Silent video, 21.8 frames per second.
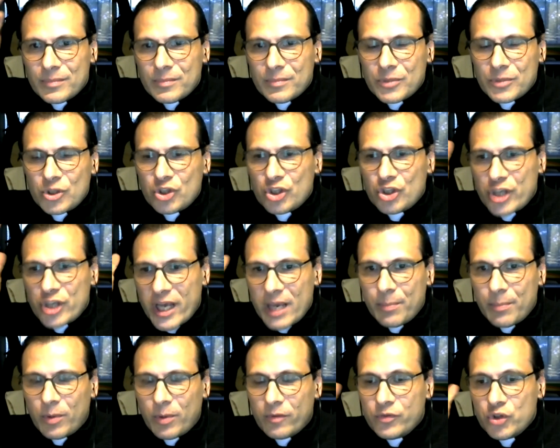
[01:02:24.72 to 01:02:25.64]

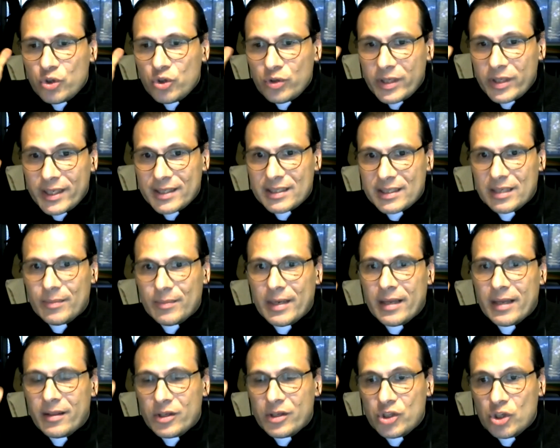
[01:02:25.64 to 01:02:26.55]
shape of Judaism
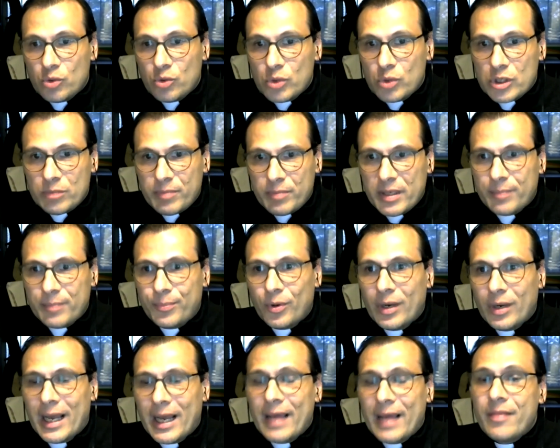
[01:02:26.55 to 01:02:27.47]
and the Jewish
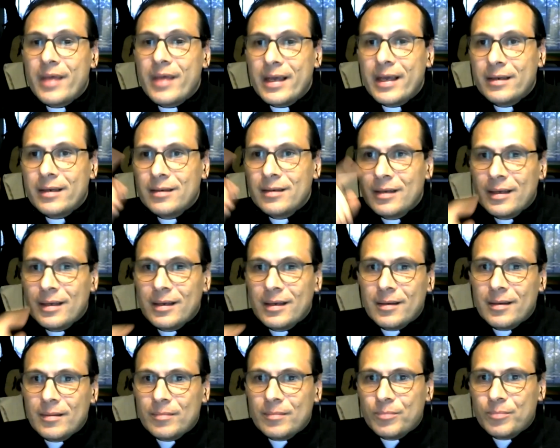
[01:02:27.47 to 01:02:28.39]
people, and then
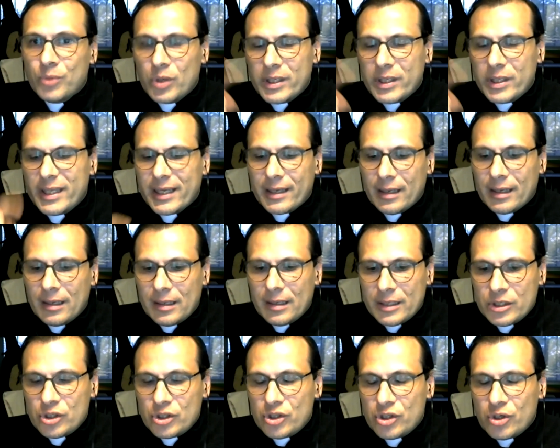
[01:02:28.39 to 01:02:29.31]
political
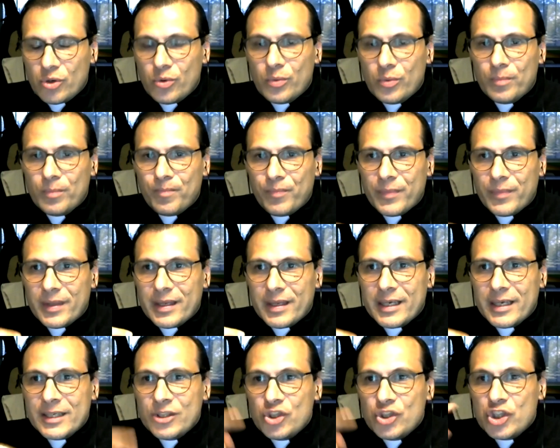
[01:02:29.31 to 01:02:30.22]
issue
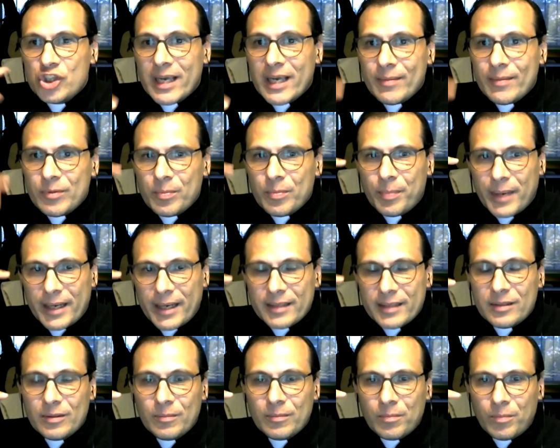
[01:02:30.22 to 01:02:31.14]
is shaped by
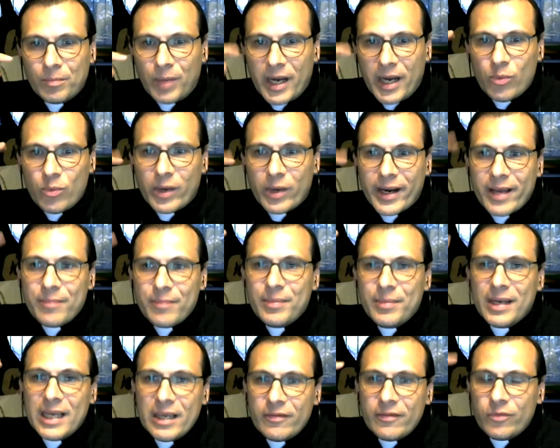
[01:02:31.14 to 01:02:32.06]
what I
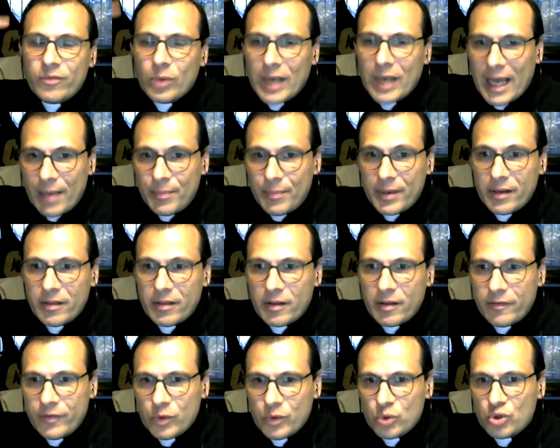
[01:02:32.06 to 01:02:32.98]
believe will happen in
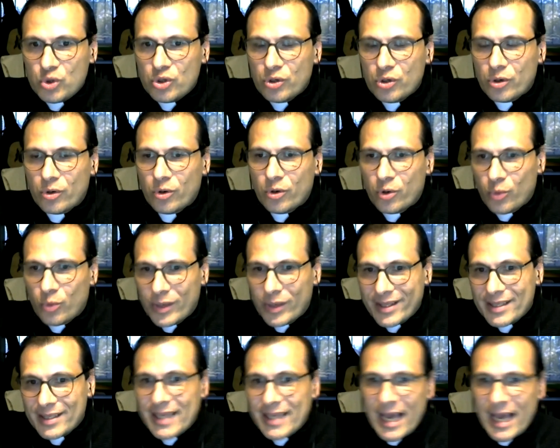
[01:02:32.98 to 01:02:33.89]
the future or
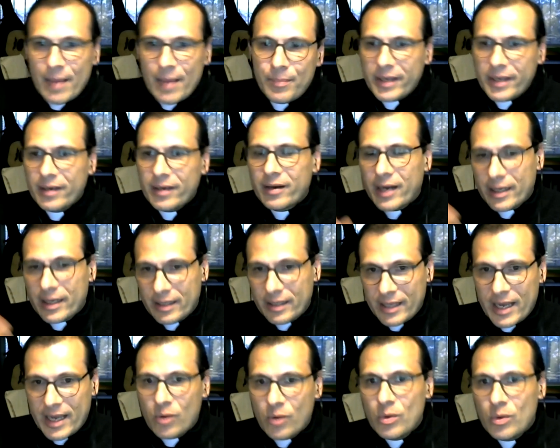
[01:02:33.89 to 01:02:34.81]
what is happening right
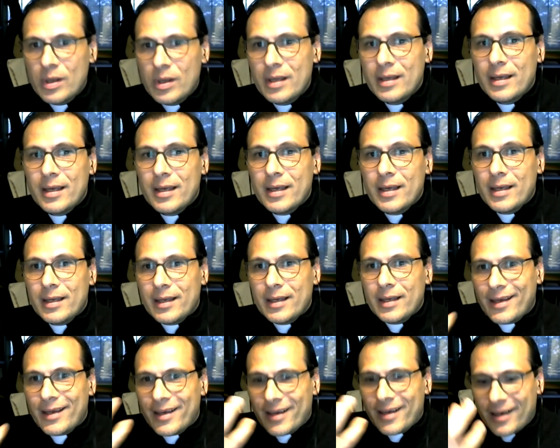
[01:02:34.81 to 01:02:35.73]
now,
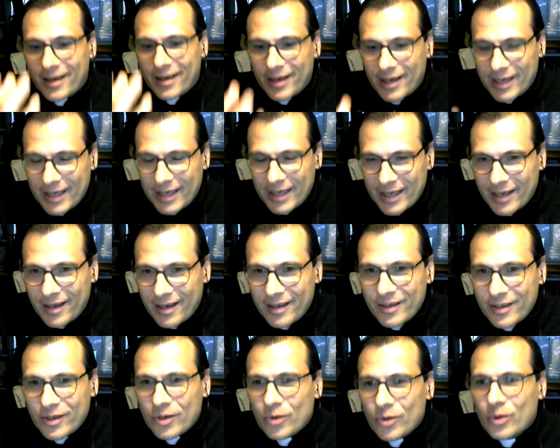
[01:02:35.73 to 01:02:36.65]

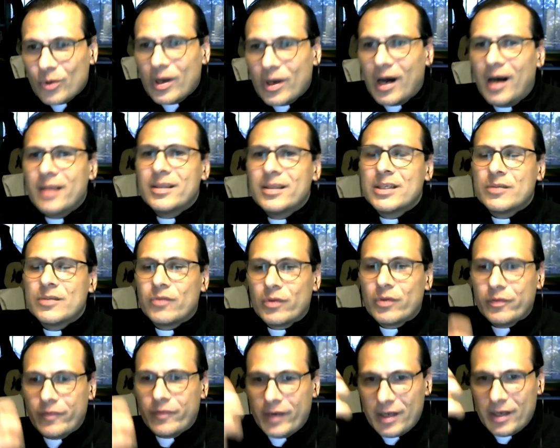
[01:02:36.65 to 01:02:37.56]
God is
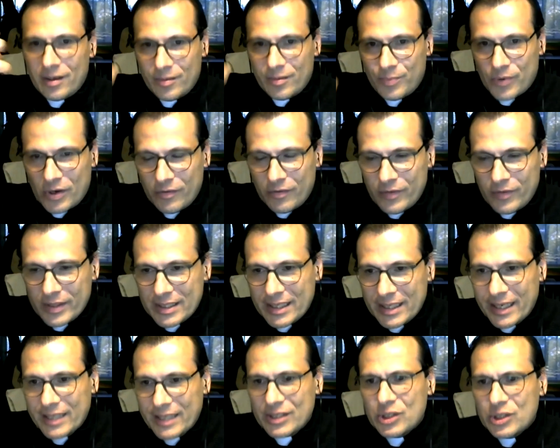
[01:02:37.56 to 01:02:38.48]
fulfilling
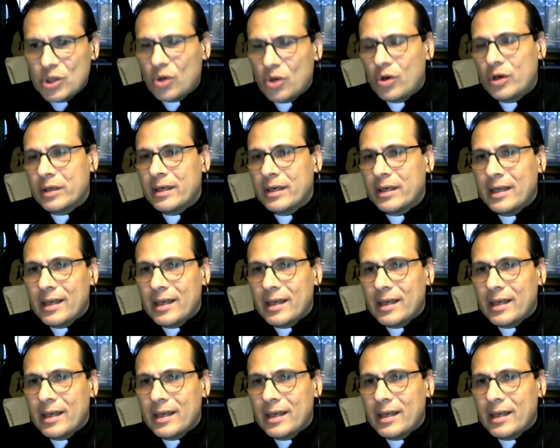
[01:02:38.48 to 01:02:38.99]
prophecy and so on,